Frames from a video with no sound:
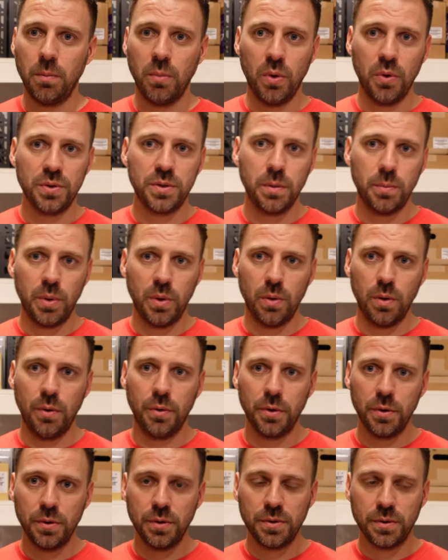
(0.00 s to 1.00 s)
multiple
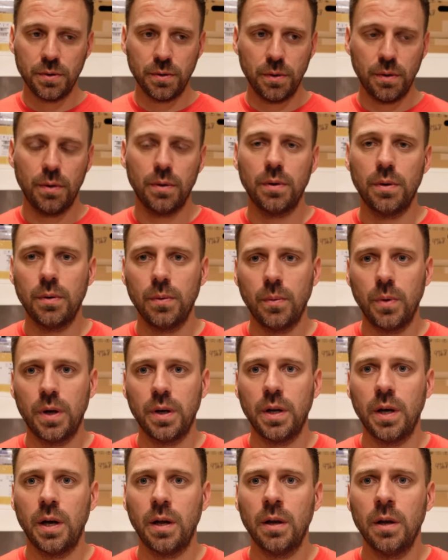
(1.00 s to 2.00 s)
owners or, or, or
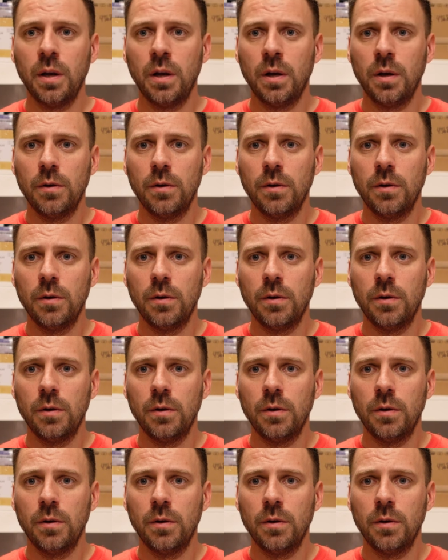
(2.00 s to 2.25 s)
whatnot,